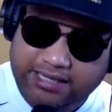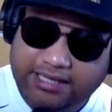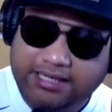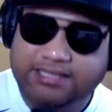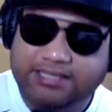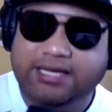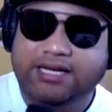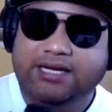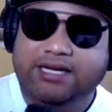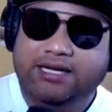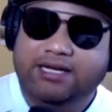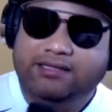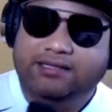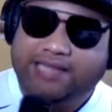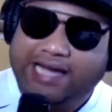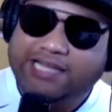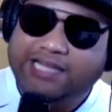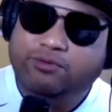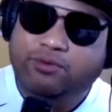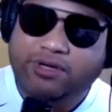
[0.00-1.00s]
is,
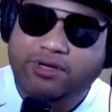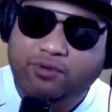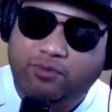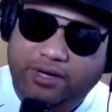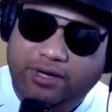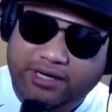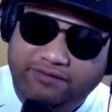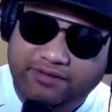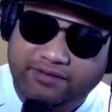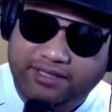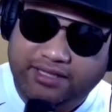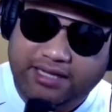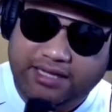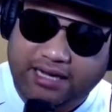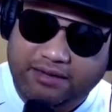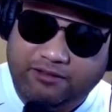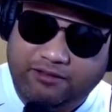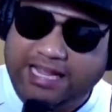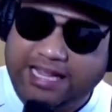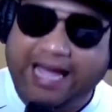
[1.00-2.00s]
that's where you want everything
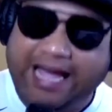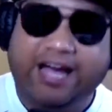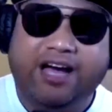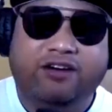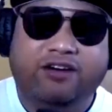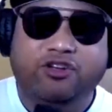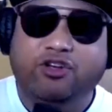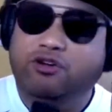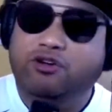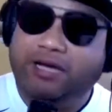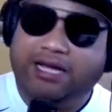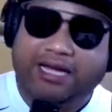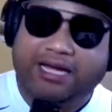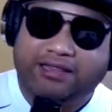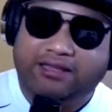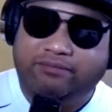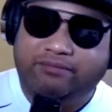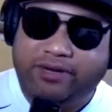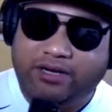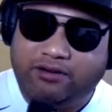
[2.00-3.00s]
at. Now you ain't got
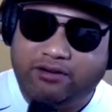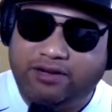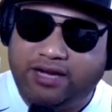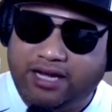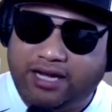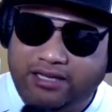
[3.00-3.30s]
the middle guy.